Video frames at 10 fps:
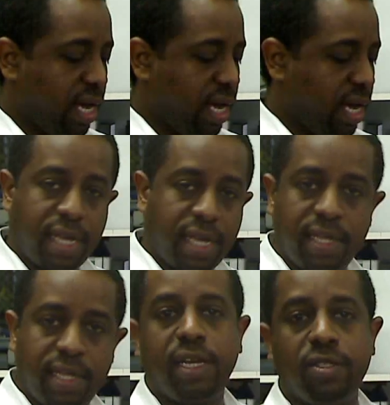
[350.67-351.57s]
and this is
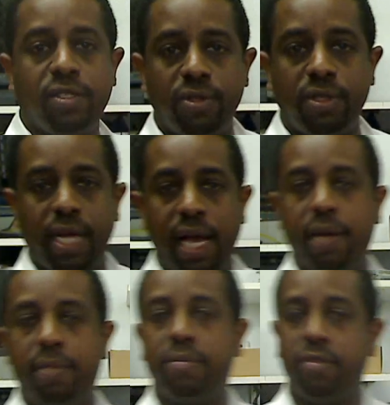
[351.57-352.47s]
another
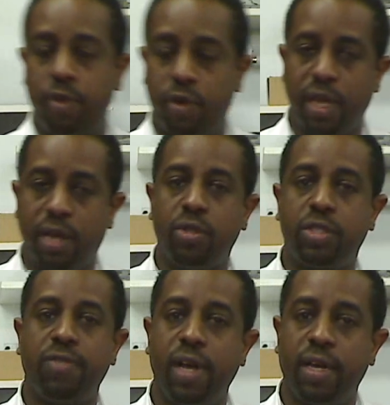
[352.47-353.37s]
reason for the
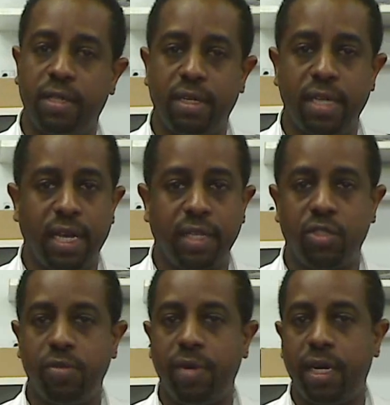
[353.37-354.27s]
cost factor,
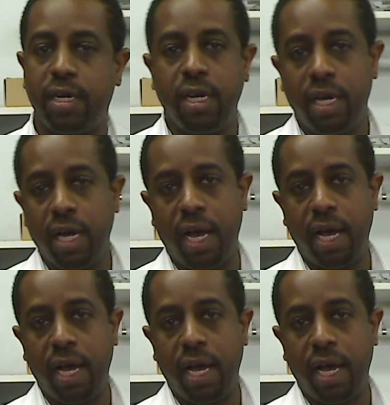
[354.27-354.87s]
the customer